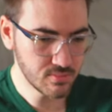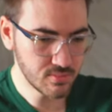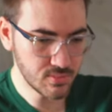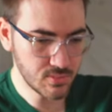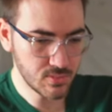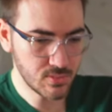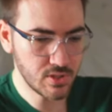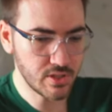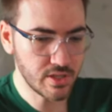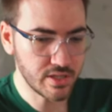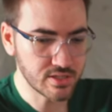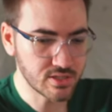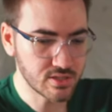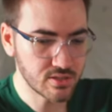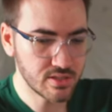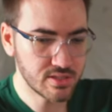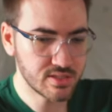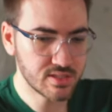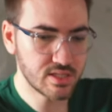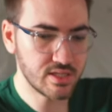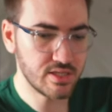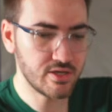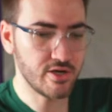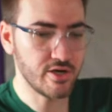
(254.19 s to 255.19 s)
All right, so
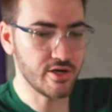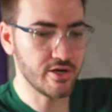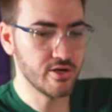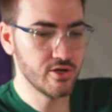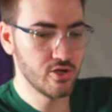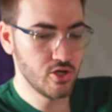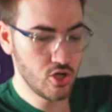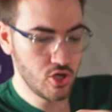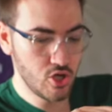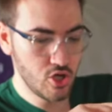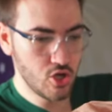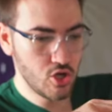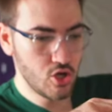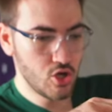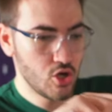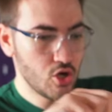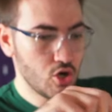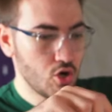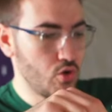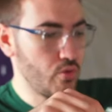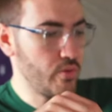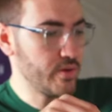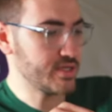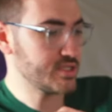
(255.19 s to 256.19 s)
let's get our quick